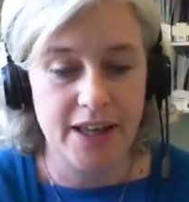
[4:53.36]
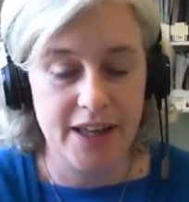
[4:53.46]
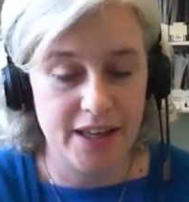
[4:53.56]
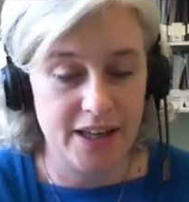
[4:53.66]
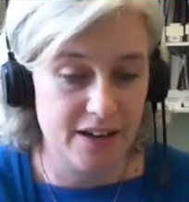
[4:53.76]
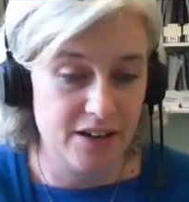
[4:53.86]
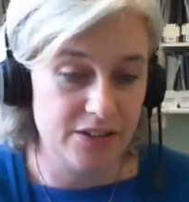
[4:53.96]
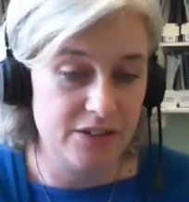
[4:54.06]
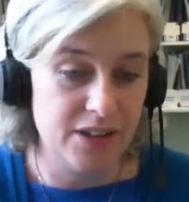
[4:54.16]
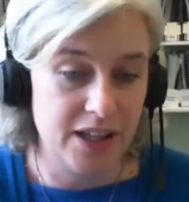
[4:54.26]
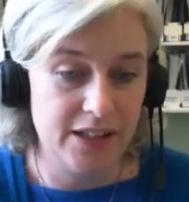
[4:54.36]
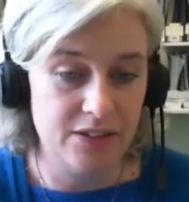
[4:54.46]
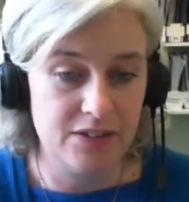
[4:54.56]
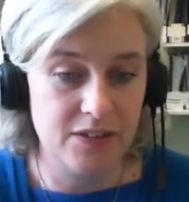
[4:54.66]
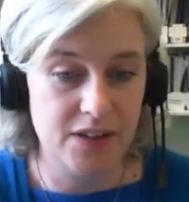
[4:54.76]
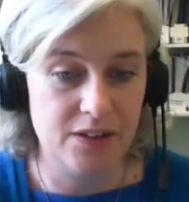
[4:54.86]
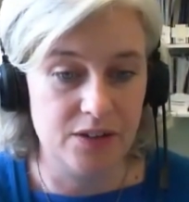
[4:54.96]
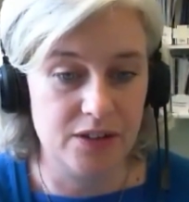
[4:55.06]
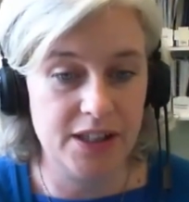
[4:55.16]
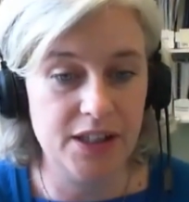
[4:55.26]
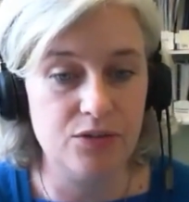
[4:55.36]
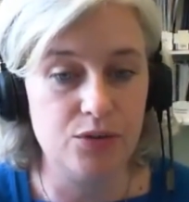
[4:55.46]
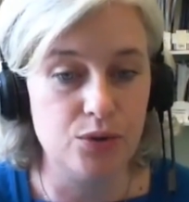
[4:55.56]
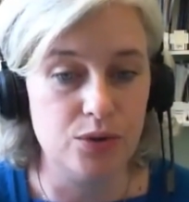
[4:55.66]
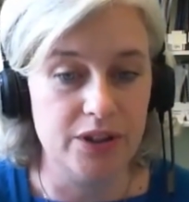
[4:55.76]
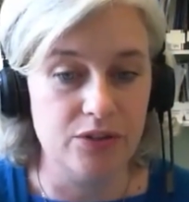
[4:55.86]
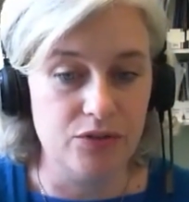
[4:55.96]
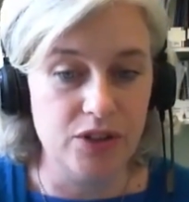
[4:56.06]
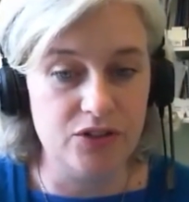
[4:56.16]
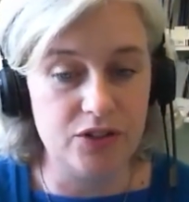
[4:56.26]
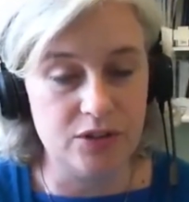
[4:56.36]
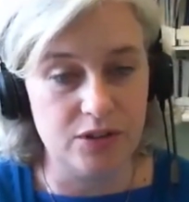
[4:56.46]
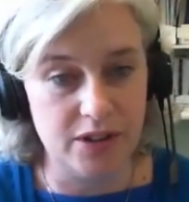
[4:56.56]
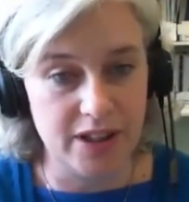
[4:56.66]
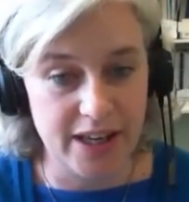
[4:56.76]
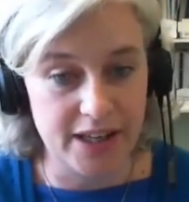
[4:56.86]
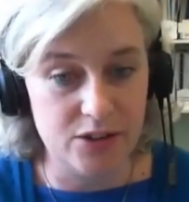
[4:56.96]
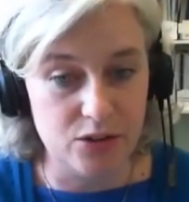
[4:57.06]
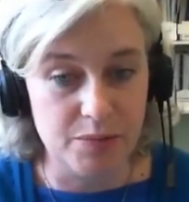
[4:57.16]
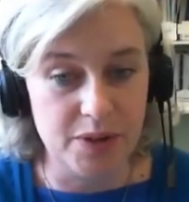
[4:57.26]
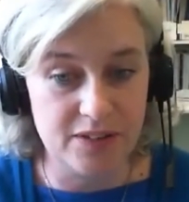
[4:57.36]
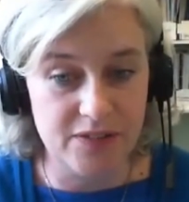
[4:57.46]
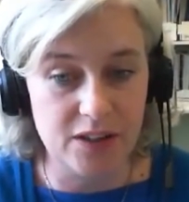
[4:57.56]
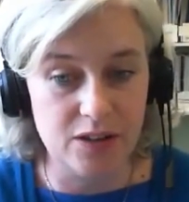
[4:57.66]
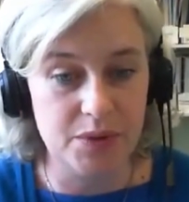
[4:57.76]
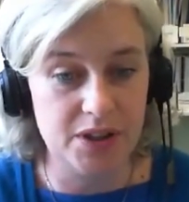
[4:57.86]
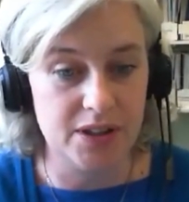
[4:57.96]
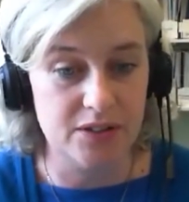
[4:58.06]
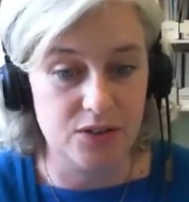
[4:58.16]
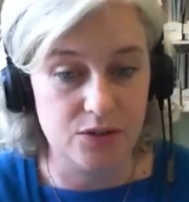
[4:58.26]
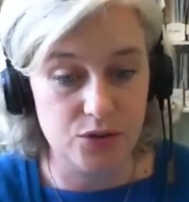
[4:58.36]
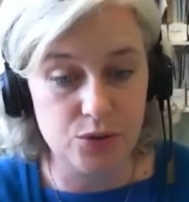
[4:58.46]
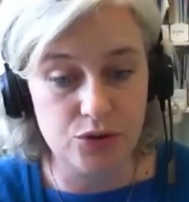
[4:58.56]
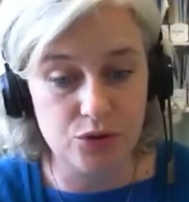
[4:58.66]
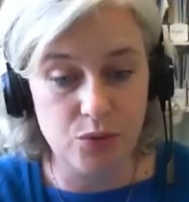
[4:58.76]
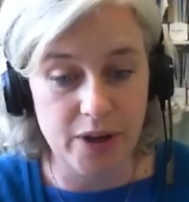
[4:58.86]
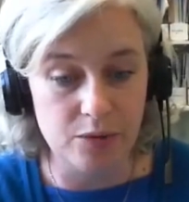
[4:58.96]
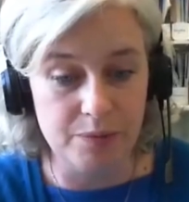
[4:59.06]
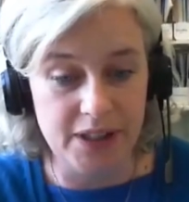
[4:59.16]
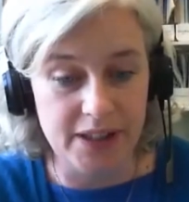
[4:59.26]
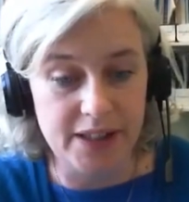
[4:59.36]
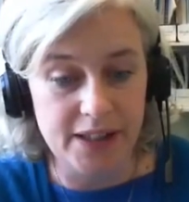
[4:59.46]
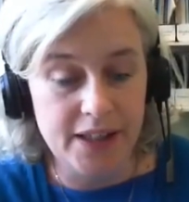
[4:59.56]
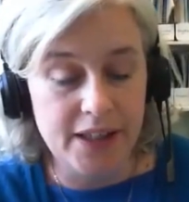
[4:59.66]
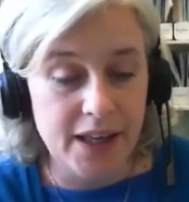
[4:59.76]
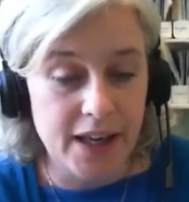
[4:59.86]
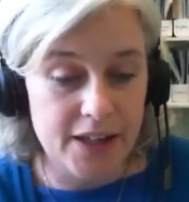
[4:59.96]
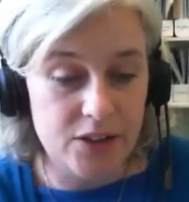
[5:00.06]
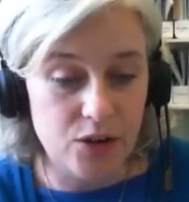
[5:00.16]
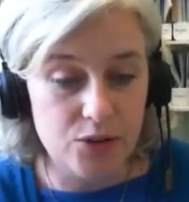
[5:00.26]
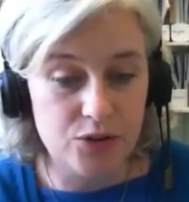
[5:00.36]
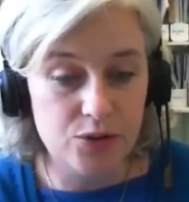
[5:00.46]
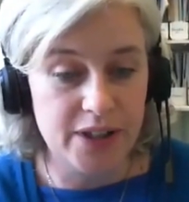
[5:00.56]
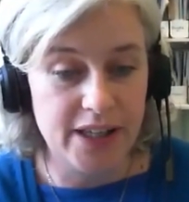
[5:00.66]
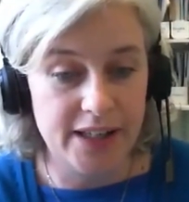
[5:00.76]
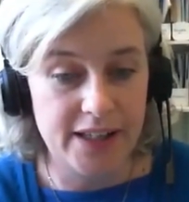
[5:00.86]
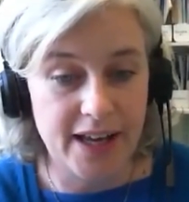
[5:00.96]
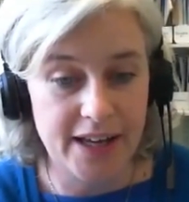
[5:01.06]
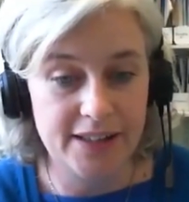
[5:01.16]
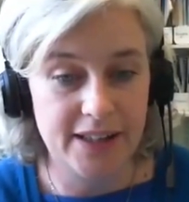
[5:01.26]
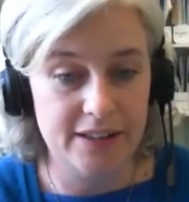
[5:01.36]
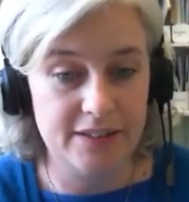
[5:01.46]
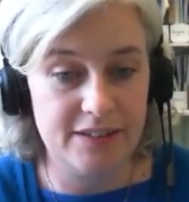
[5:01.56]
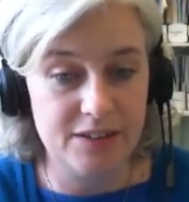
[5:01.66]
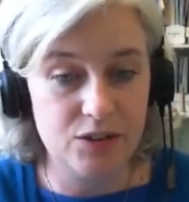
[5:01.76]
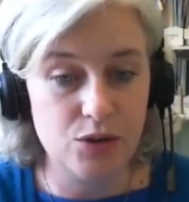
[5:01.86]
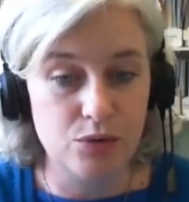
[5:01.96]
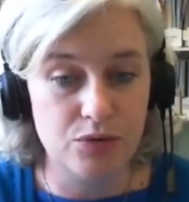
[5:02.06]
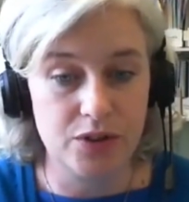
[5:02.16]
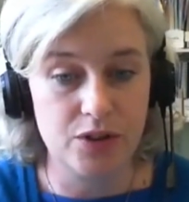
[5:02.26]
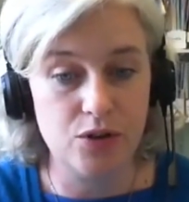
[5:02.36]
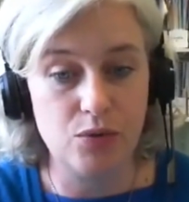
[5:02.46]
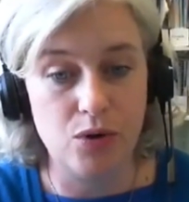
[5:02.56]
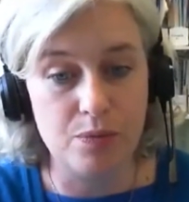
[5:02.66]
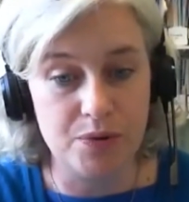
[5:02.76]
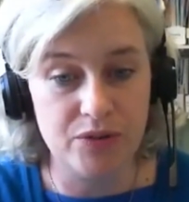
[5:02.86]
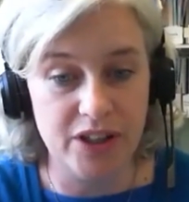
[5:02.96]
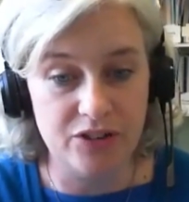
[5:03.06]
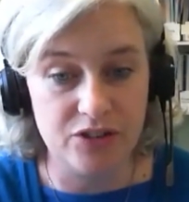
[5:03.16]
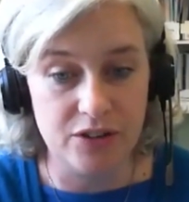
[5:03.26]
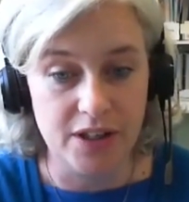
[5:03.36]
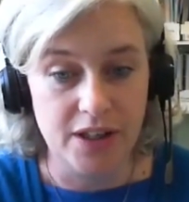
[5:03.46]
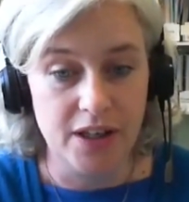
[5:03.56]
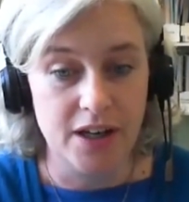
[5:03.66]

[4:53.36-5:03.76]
It underlines their key role in regional economic development and sort of social well-being, and also again highlights the scope for cooperation